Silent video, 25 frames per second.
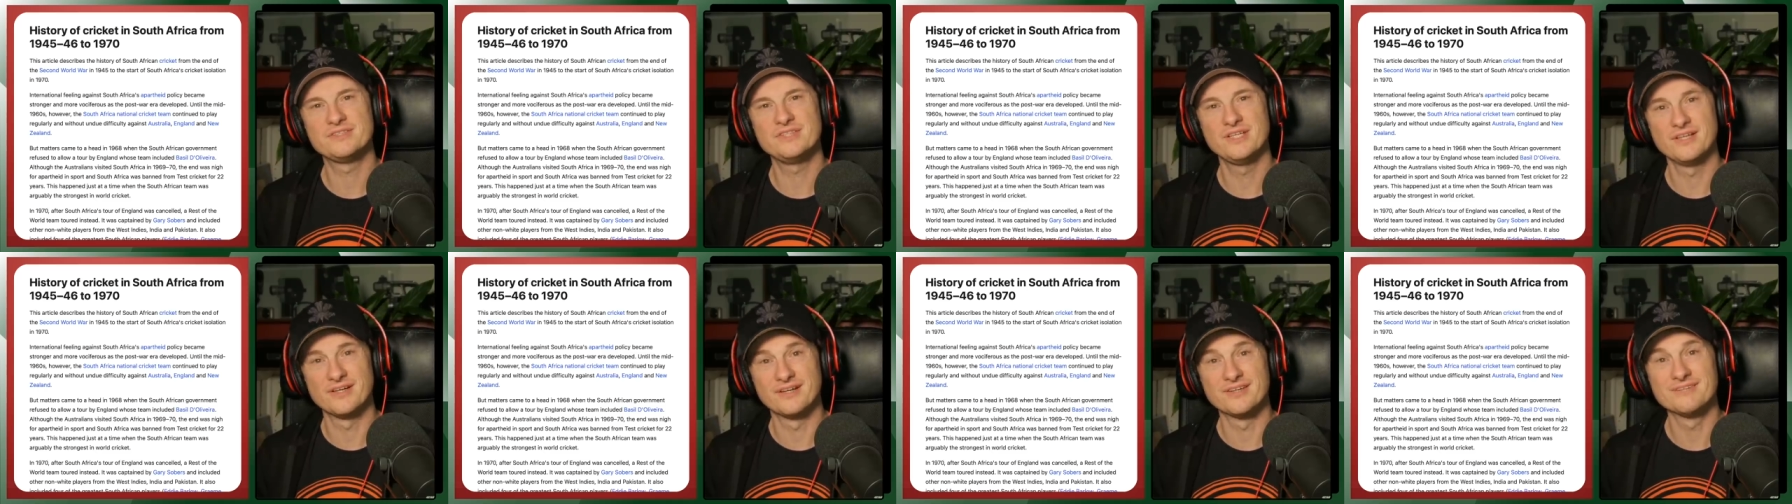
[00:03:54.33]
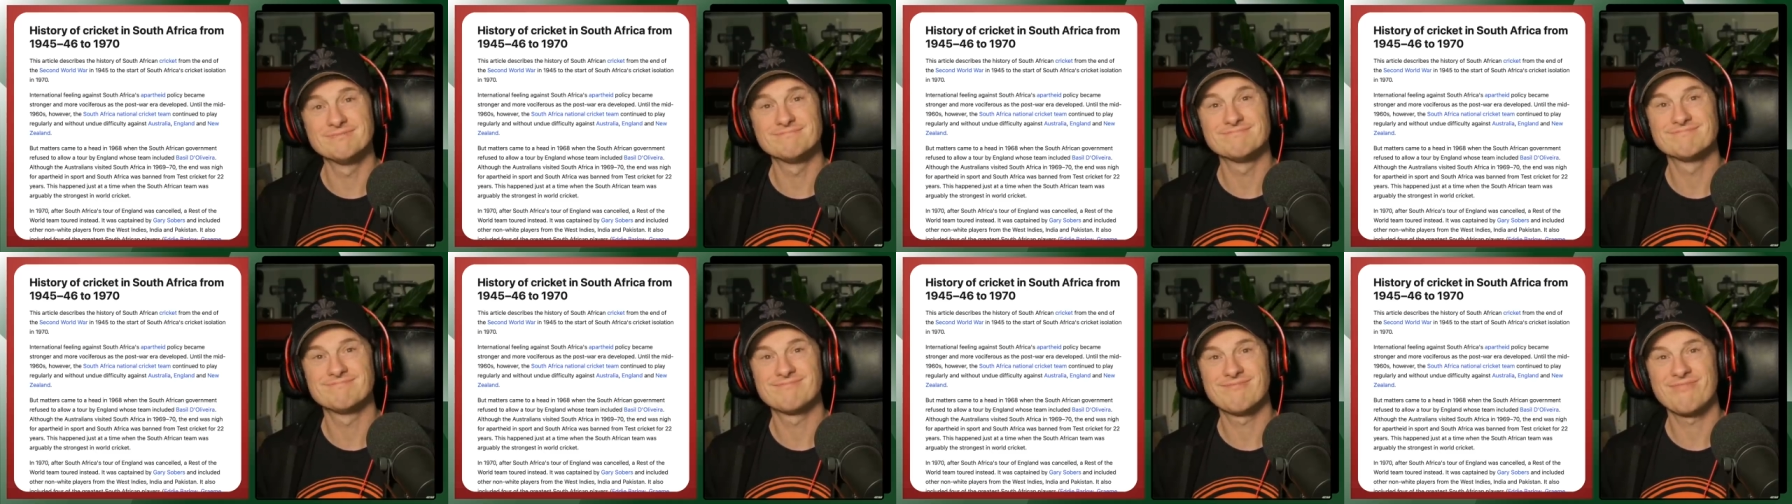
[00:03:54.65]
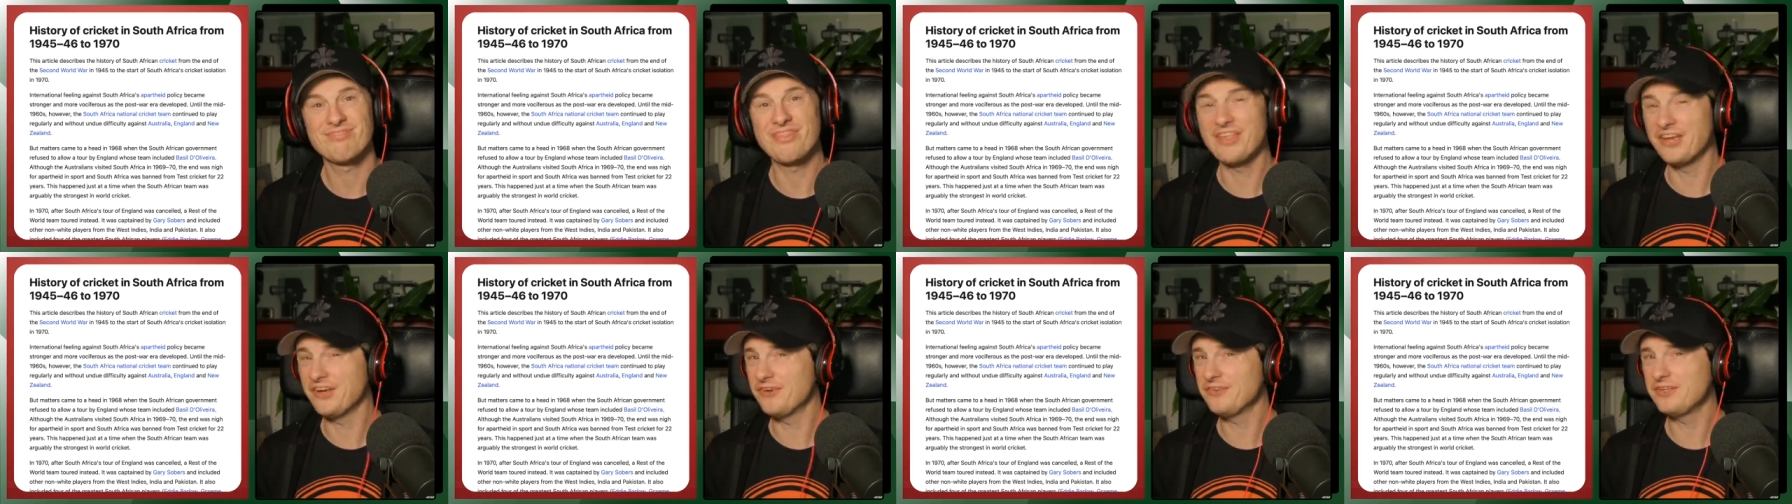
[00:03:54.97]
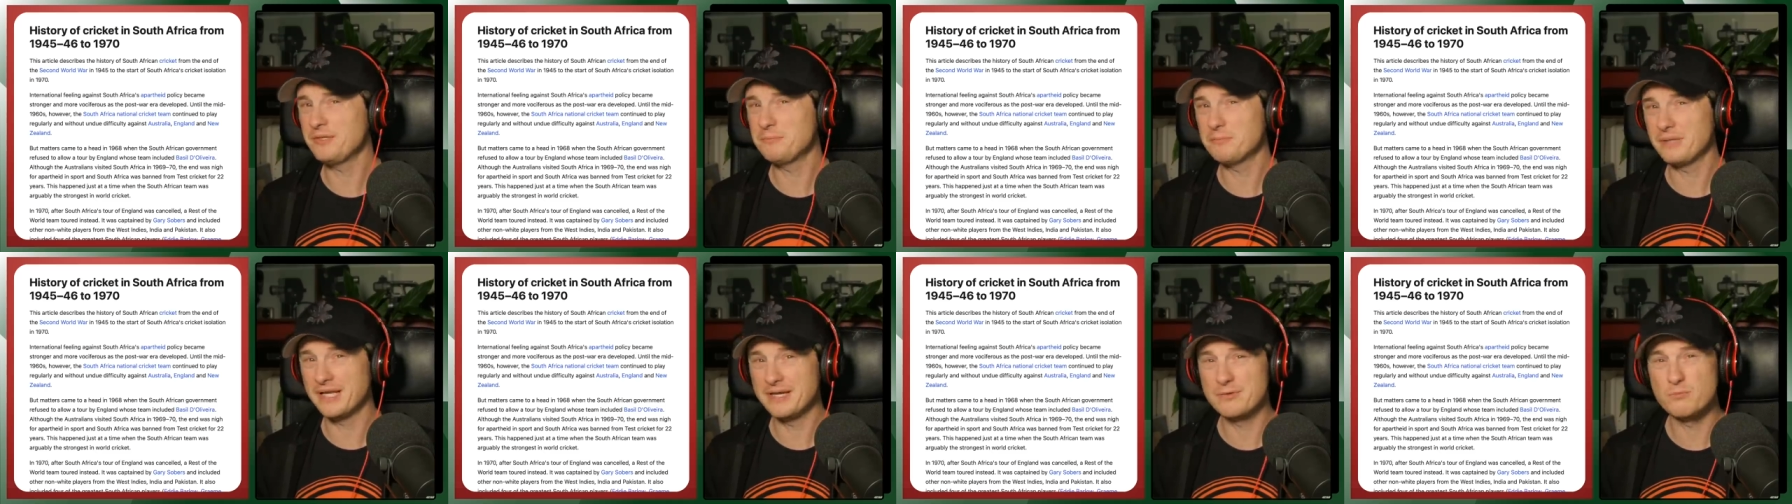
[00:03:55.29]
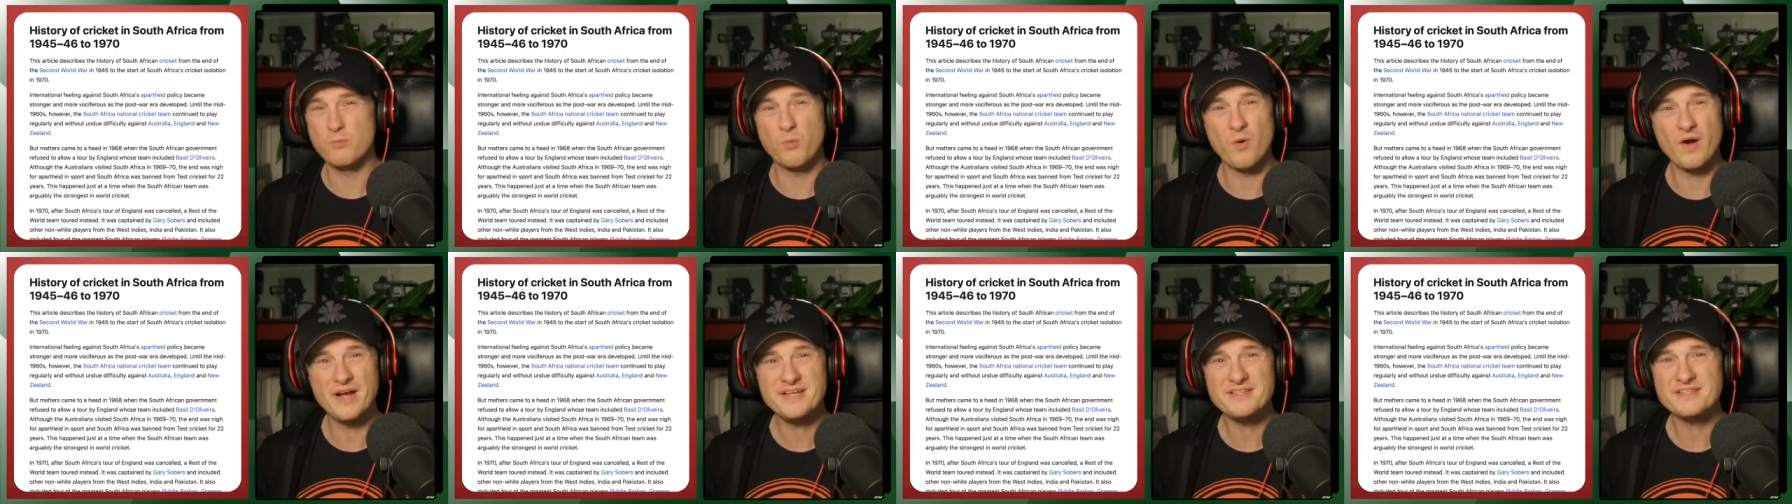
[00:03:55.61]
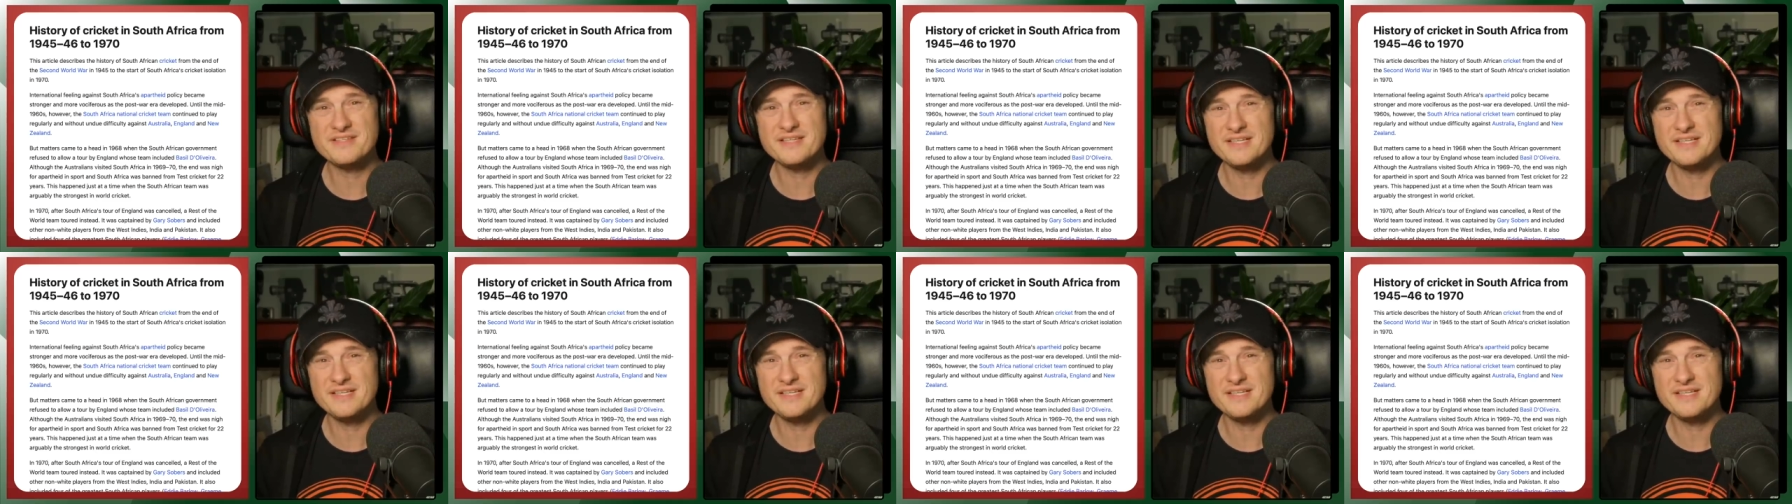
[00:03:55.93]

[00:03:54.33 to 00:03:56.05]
you know, they only played white